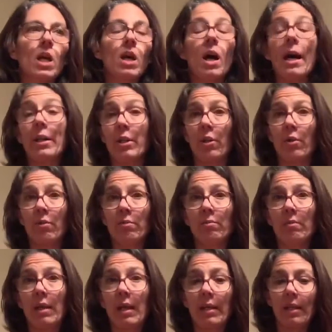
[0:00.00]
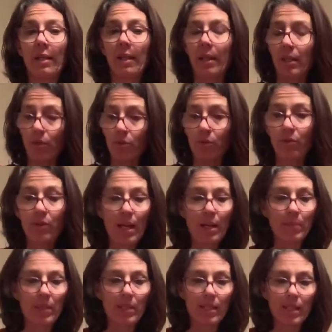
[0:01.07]
I don't know. I, I don't know yet,
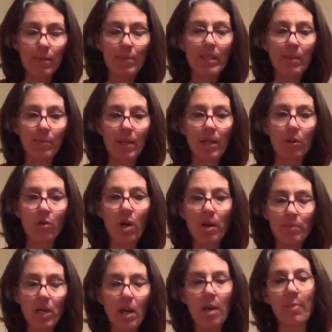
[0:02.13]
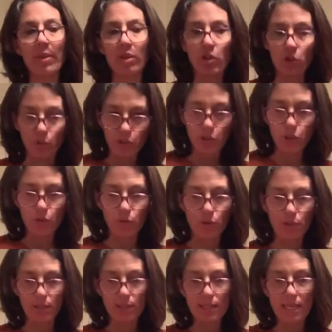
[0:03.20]
but it's going to be some kind of crop top and short
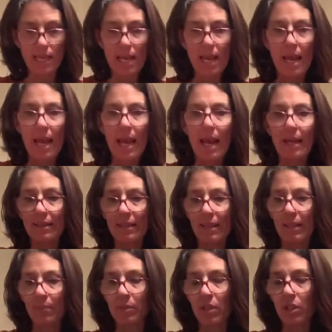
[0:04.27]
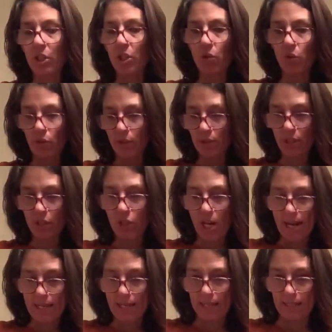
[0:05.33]
shorts. And then I'm going to shorten the
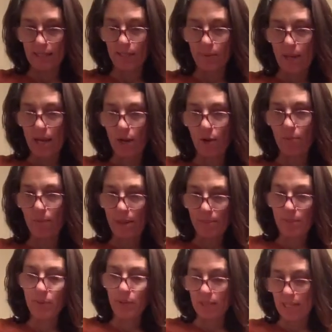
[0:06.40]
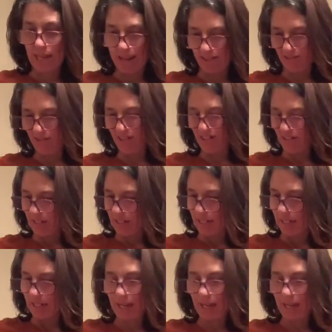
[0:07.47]
jacket somehow, maybe put tails on it.